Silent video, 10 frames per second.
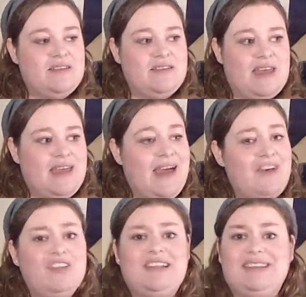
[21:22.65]
They
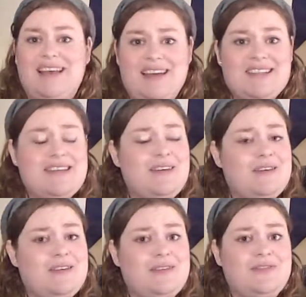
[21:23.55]
have a lot
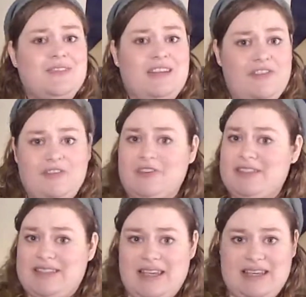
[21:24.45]
of love at
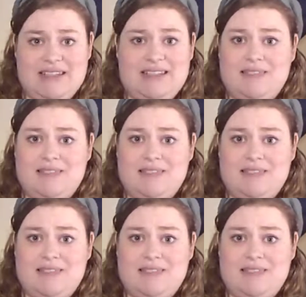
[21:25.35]
first sight